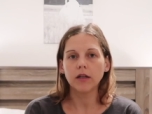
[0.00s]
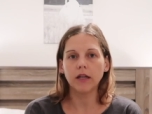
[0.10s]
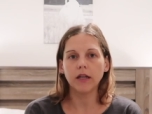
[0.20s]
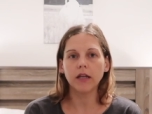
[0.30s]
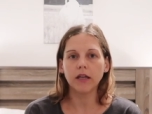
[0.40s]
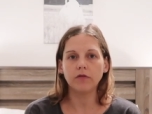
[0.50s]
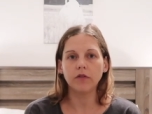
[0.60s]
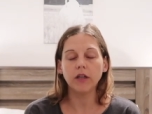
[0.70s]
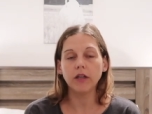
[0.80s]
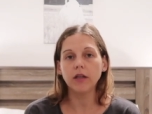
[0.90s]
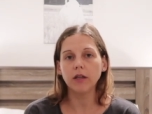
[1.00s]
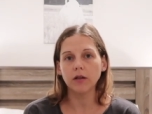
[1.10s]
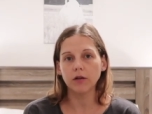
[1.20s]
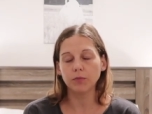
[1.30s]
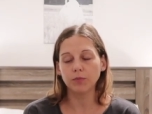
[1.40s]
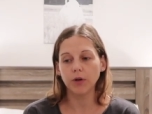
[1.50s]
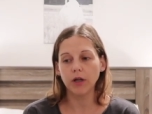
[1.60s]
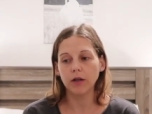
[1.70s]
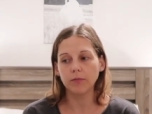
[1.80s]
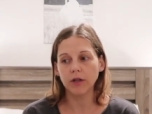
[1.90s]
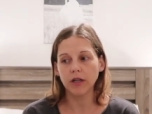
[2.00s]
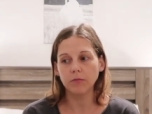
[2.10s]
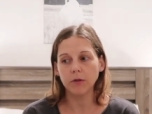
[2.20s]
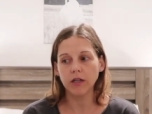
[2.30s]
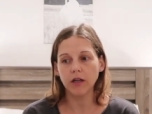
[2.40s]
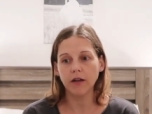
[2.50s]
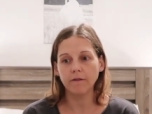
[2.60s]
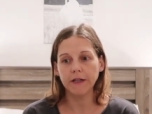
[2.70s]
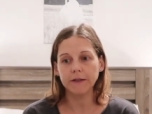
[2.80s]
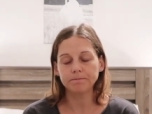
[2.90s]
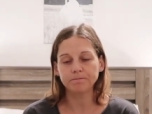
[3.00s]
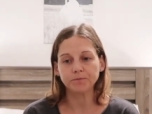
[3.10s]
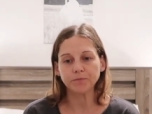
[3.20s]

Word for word: they gave he um, gave me the IV,